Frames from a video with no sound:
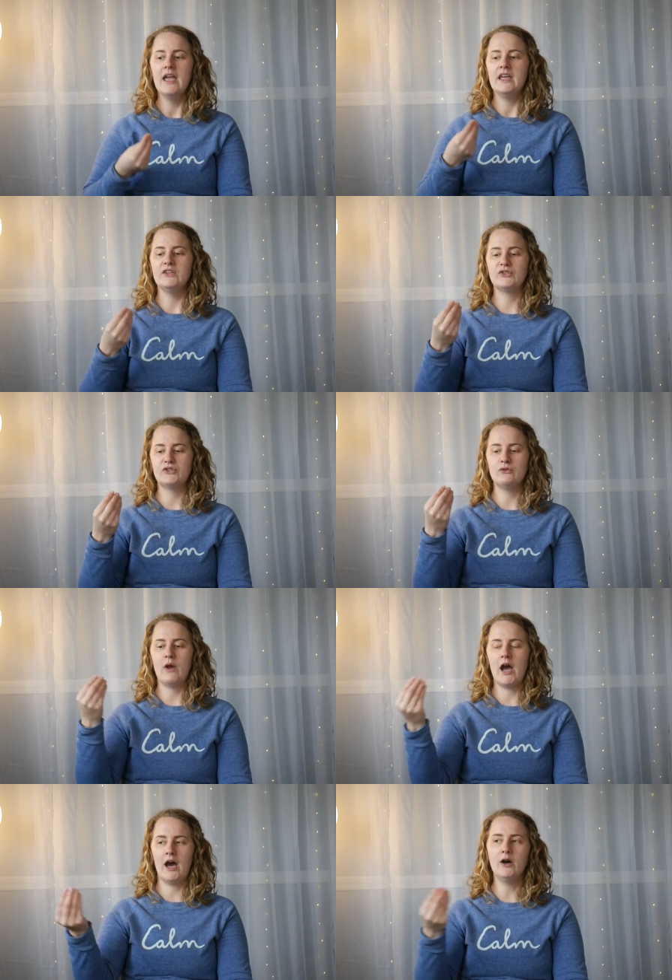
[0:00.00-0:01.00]
is to
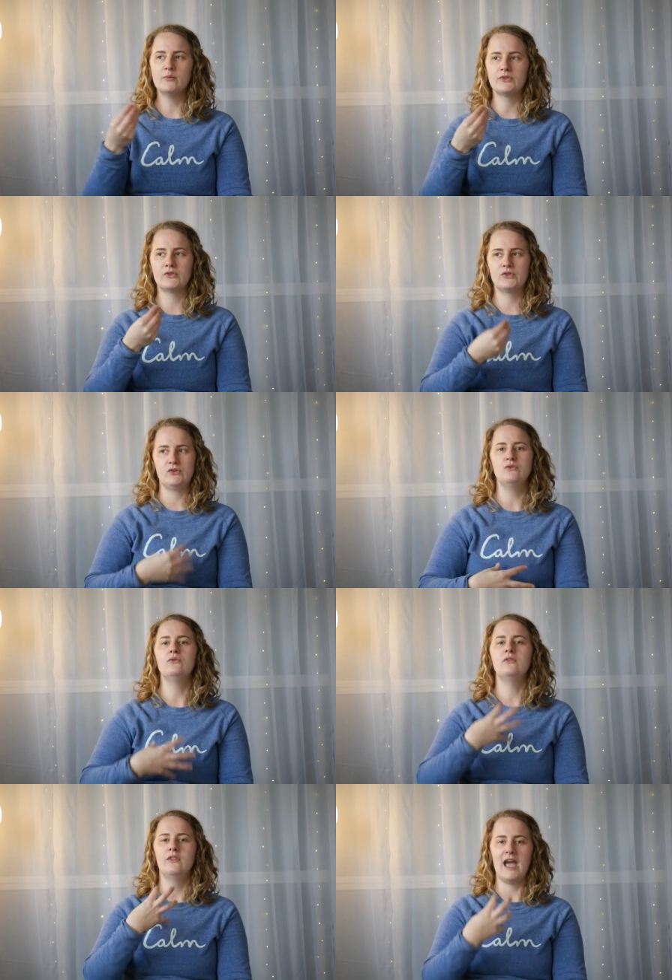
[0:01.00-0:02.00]
help soothe